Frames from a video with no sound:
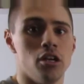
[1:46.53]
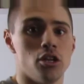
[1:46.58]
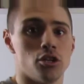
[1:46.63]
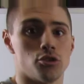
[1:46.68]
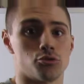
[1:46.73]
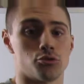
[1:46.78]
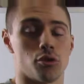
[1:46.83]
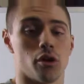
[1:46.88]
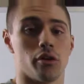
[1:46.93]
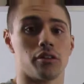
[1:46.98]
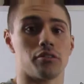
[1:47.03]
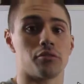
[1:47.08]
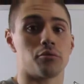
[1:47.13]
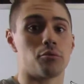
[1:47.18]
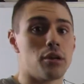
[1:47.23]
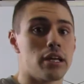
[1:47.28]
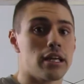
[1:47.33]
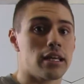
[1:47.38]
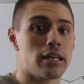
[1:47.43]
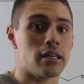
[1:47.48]
drawing the
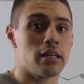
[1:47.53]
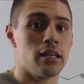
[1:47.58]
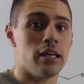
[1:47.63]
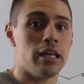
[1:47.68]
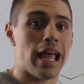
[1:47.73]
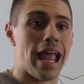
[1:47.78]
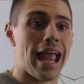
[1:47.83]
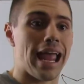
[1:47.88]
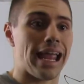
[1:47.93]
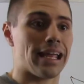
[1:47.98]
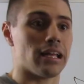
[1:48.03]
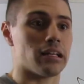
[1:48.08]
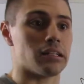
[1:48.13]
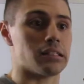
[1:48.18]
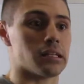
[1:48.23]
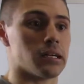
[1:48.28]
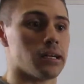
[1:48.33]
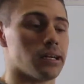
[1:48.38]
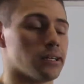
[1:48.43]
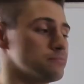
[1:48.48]
ring and
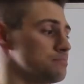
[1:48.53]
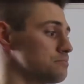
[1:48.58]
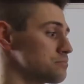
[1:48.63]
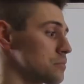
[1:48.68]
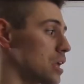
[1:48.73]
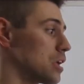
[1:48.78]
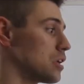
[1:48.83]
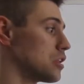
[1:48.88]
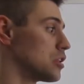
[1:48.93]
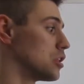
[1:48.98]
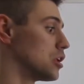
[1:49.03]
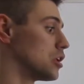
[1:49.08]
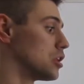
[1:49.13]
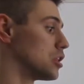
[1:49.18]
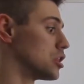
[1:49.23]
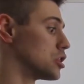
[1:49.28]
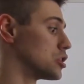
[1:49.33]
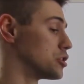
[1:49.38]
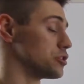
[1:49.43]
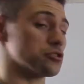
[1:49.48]

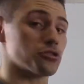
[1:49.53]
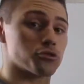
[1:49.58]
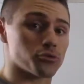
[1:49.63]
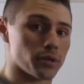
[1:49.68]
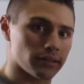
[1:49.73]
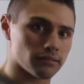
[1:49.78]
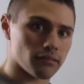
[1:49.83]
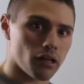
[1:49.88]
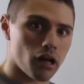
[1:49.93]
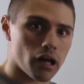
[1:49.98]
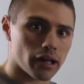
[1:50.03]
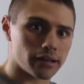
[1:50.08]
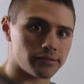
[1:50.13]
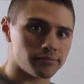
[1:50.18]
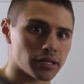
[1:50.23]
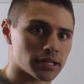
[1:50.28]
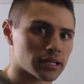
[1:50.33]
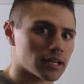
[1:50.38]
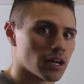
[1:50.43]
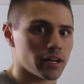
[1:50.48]
the straight line,
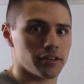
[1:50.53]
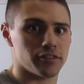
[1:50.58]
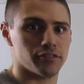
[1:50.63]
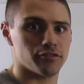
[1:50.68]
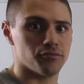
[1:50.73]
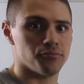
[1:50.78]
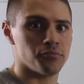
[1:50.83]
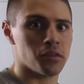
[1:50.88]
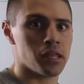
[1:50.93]
and kind of